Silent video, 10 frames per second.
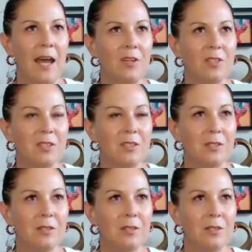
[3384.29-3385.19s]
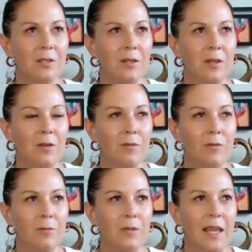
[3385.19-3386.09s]
out
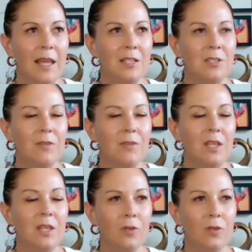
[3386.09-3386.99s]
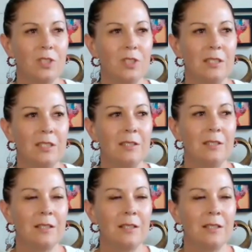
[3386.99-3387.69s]
from the edge of the ocean